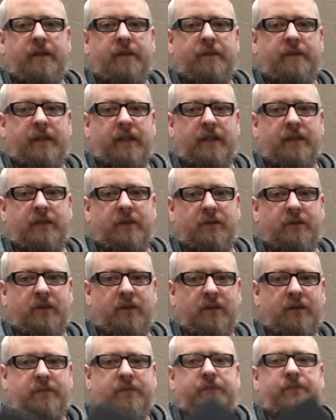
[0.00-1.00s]
That's cool.
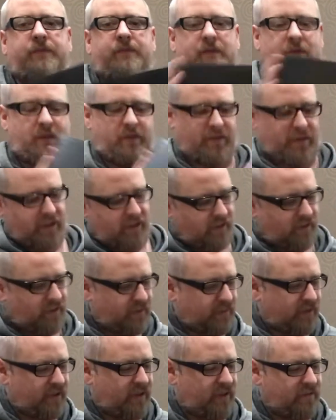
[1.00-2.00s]
Have I got it
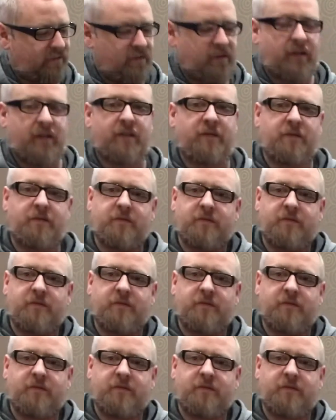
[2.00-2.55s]
upside down? I do.